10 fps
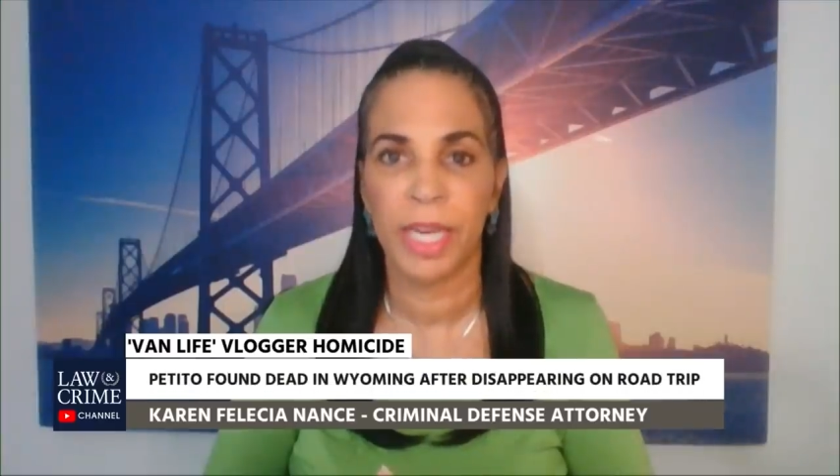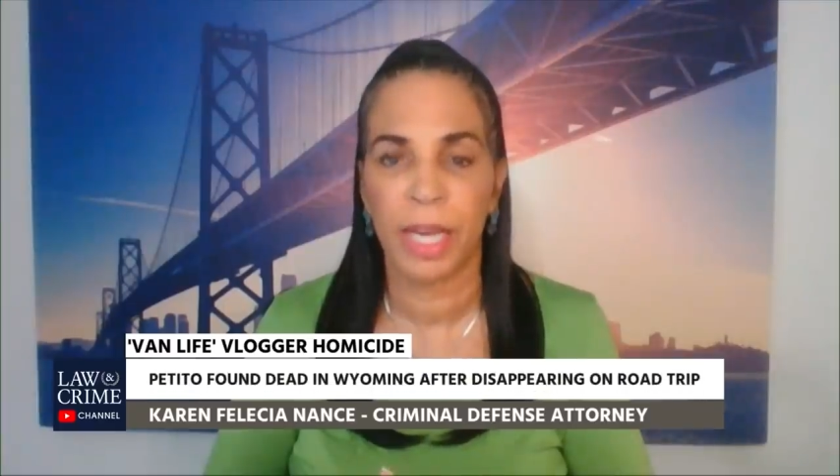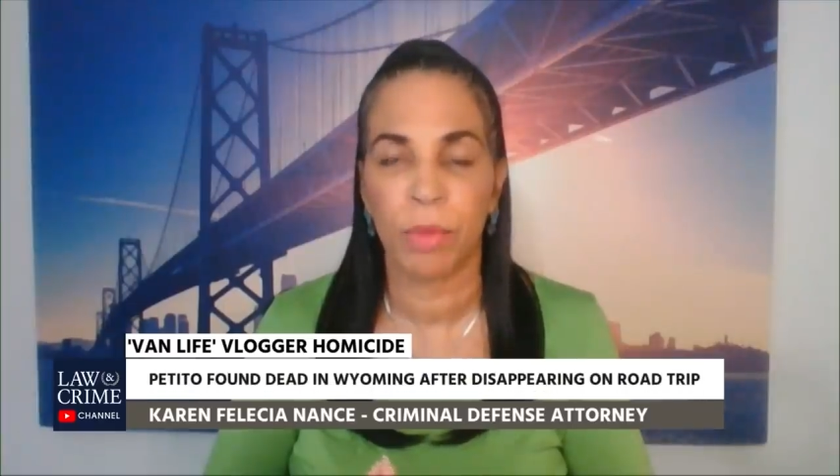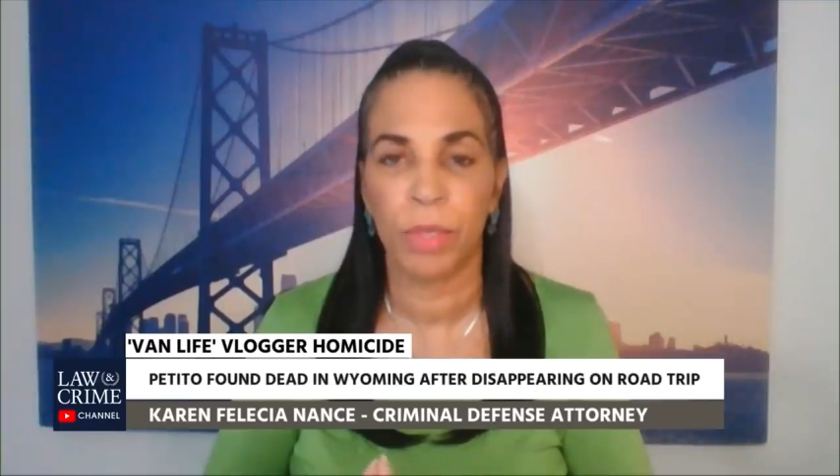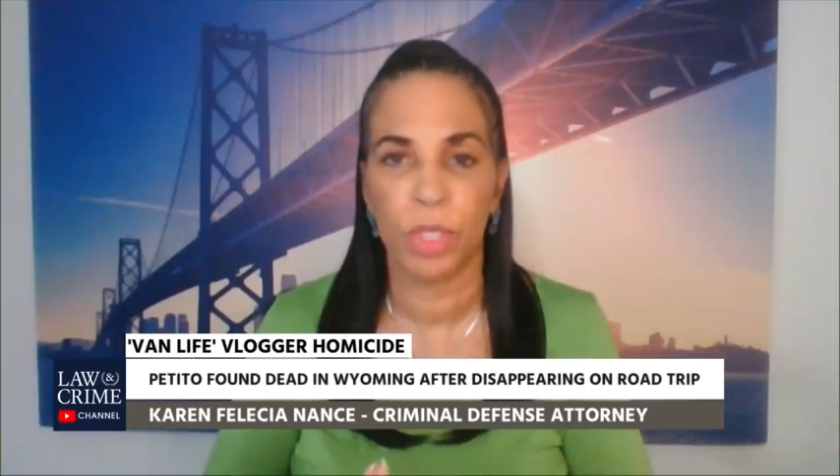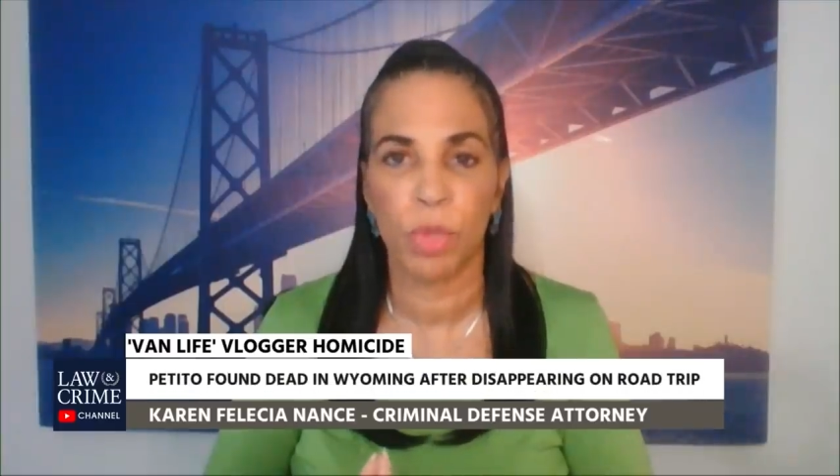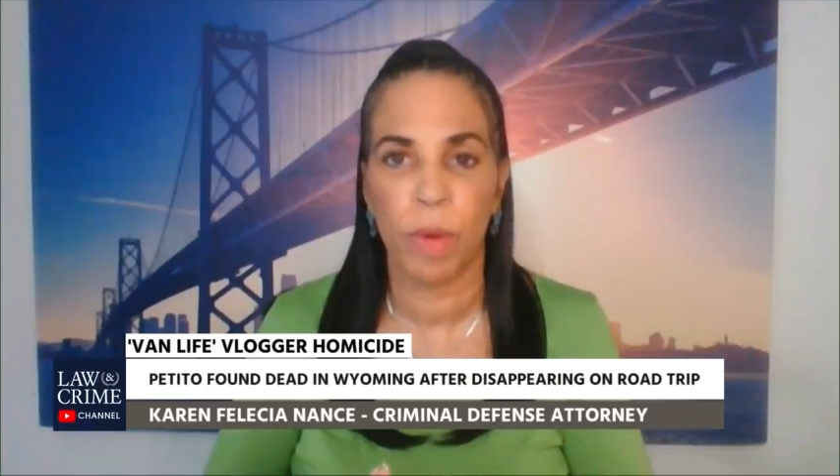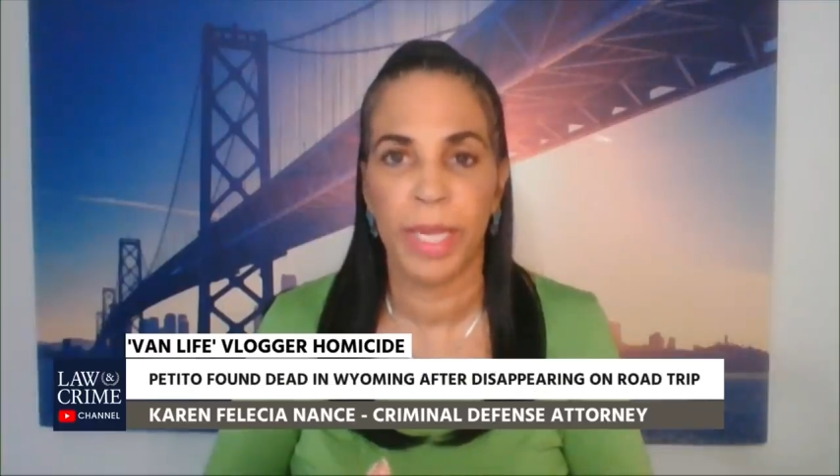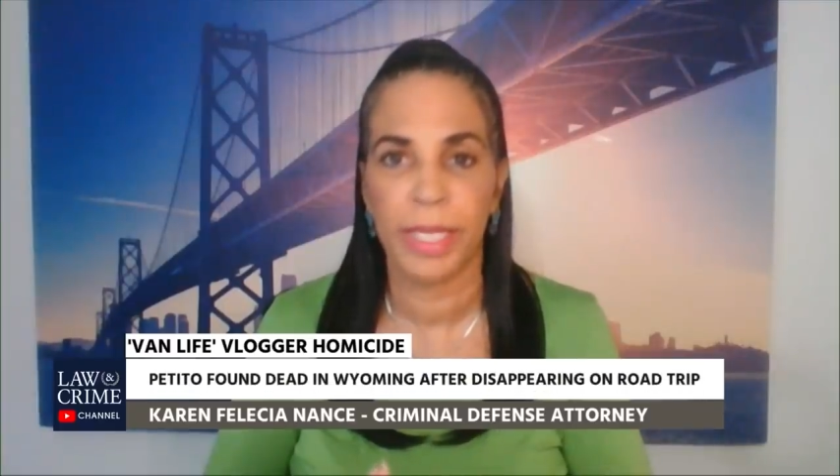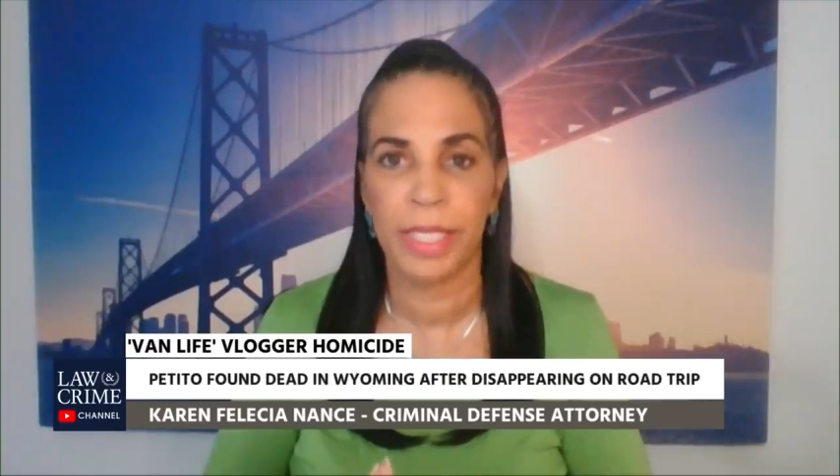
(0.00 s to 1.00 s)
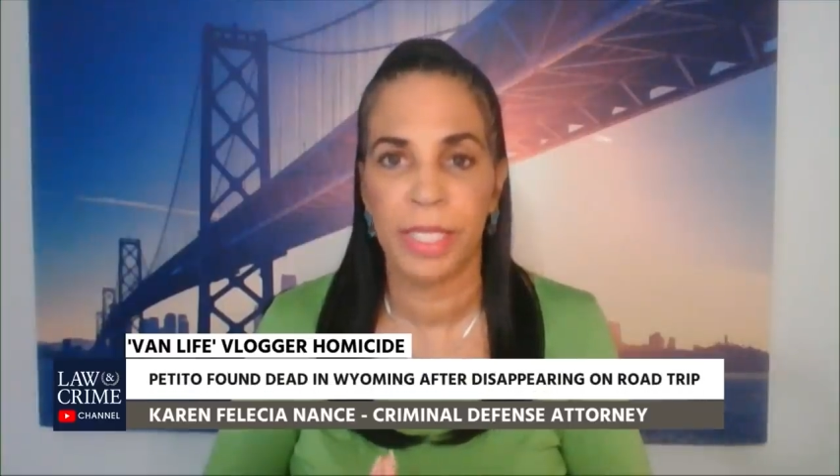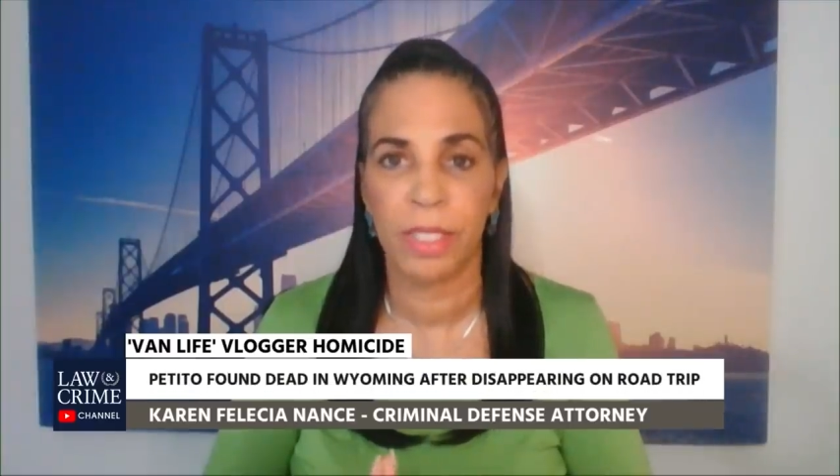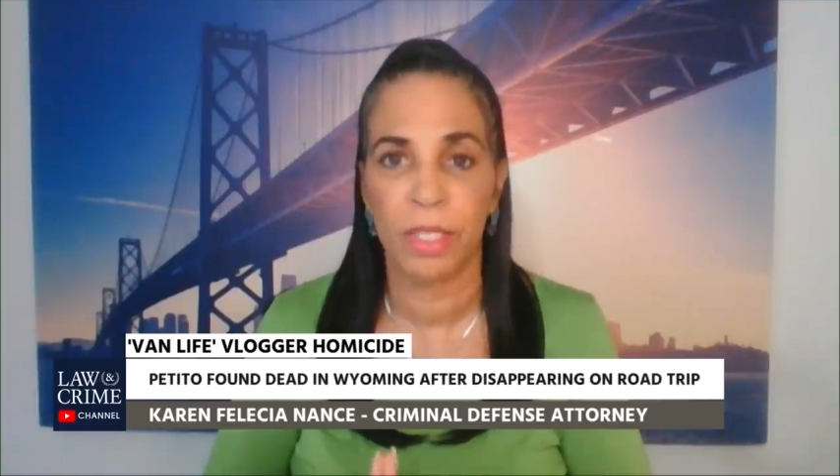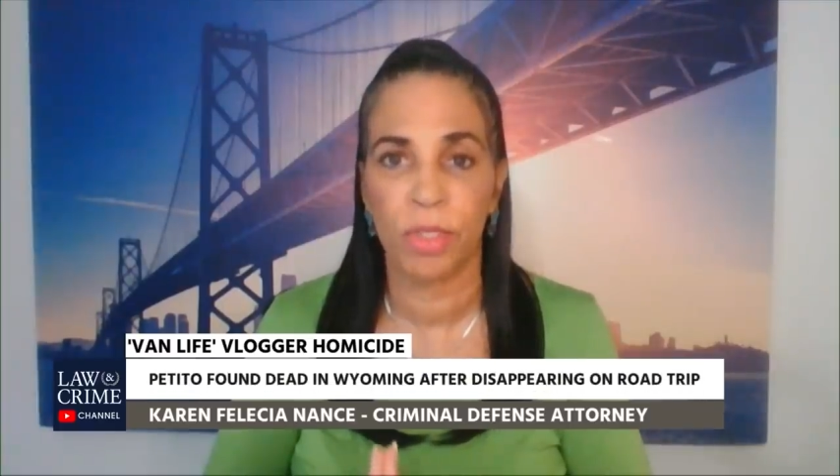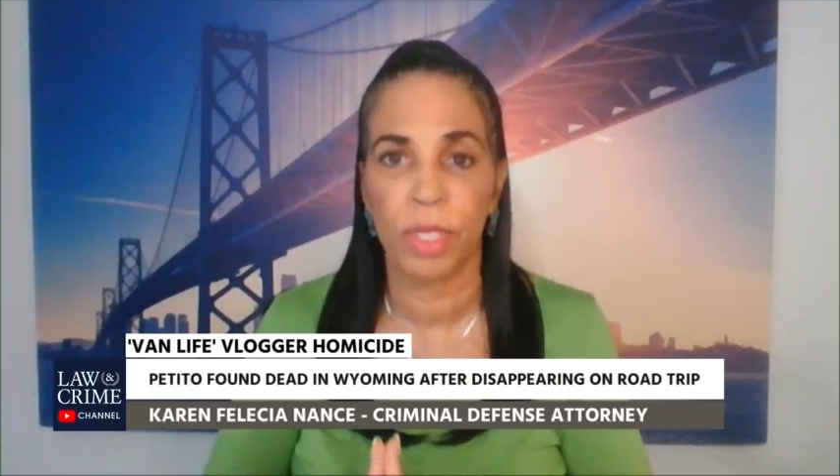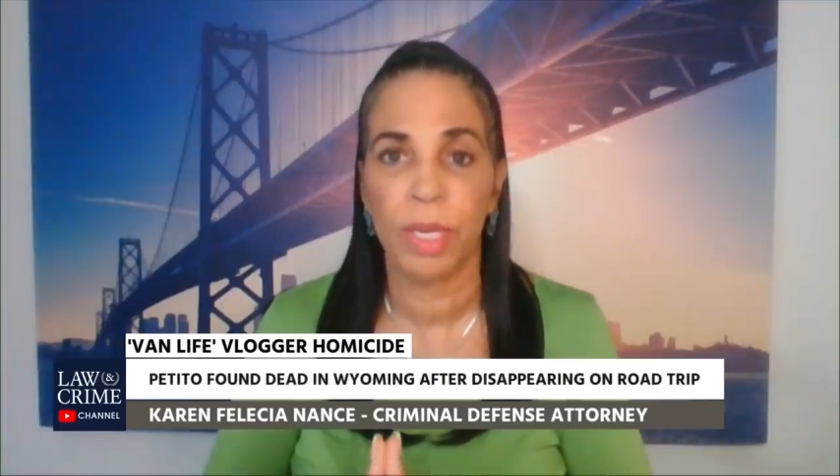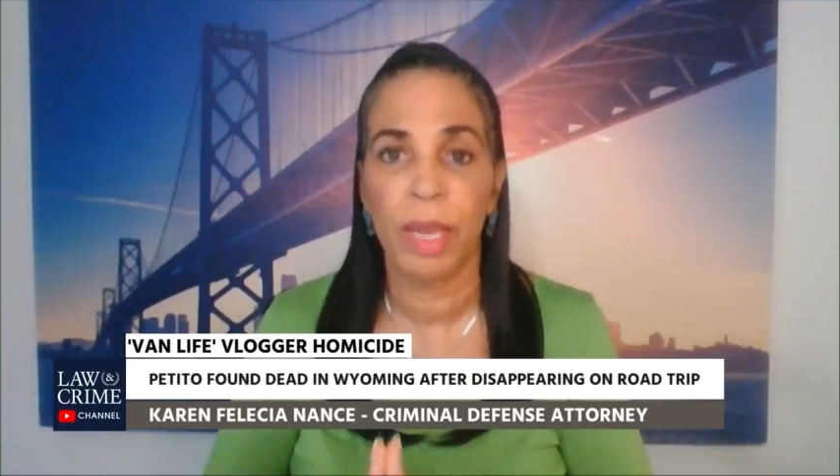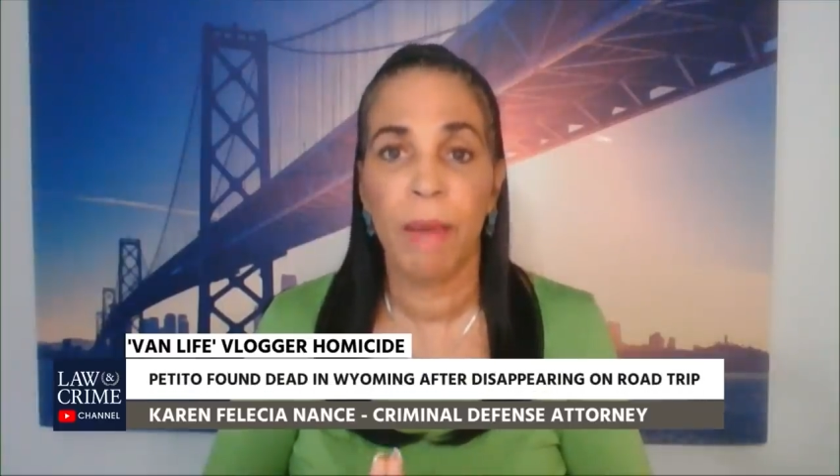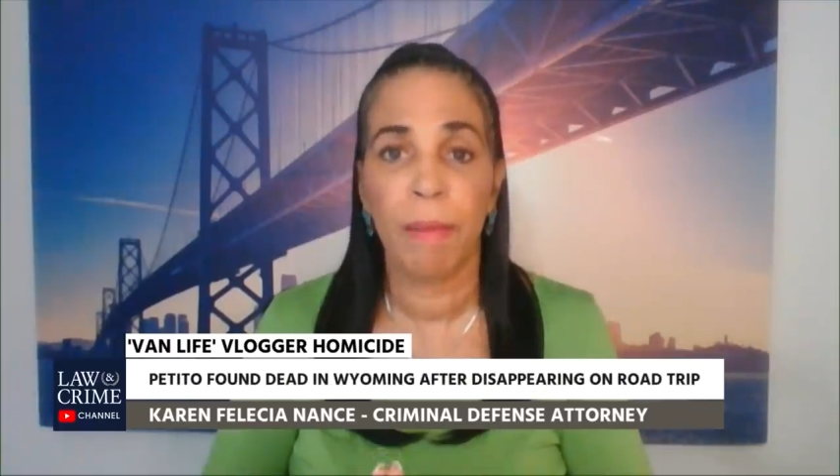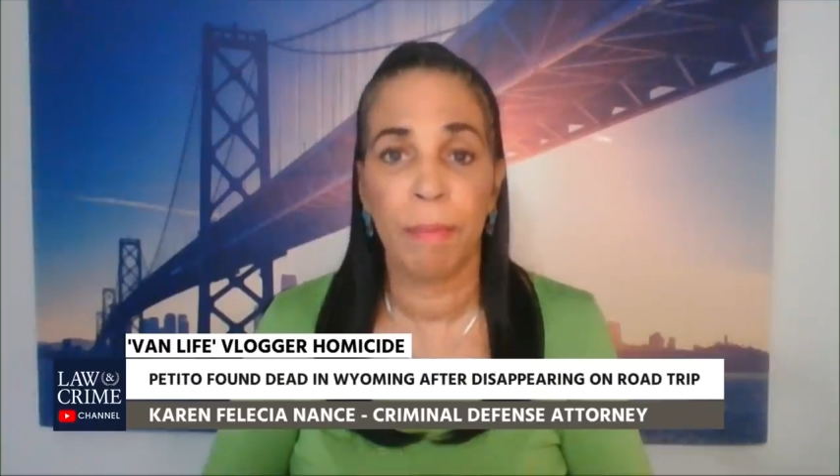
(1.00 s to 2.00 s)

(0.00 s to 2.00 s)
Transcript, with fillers: is not going to sway his decision.